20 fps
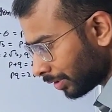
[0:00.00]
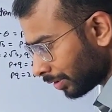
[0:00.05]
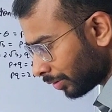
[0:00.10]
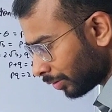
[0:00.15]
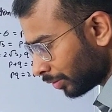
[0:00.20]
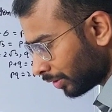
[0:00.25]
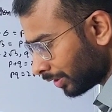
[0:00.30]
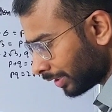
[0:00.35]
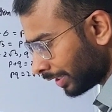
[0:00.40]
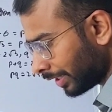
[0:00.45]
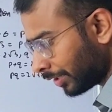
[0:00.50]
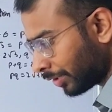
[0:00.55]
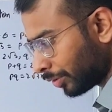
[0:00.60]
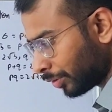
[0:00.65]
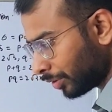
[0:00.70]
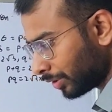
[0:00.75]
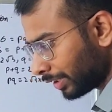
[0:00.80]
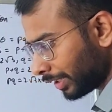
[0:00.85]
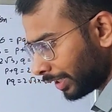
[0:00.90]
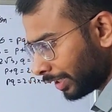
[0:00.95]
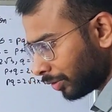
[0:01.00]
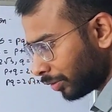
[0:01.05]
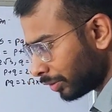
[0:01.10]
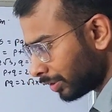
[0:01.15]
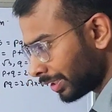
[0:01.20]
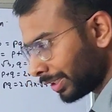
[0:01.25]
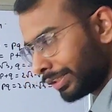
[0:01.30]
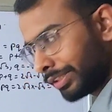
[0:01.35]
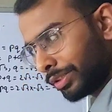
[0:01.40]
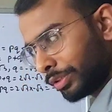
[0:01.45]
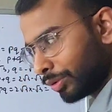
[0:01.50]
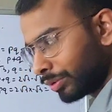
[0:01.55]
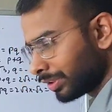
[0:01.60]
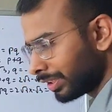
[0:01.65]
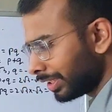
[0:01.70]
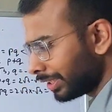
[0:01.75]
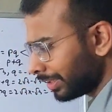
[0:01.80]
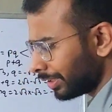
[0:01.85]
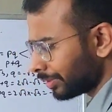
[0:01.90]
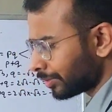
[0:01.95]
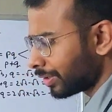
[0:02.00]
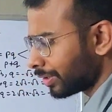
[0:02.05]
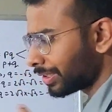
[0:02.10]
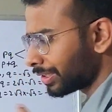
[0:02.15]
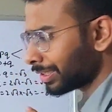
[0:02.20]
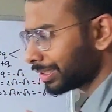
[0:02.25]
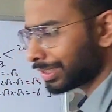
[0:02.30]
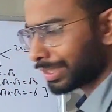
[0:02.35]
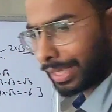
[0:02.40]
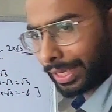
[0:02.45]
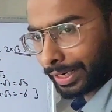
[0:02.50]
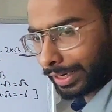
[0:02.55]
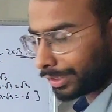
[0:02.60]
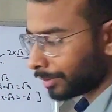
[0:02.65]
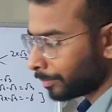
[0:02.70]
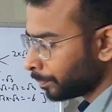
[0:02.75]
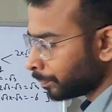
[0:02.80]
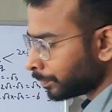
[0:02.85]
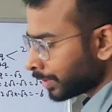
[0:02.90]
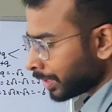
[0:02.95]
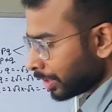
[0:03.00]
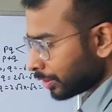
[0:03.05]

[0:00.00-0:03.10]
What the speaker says: root 3 into root 3, root 3 into root 3, 3. So this is correct.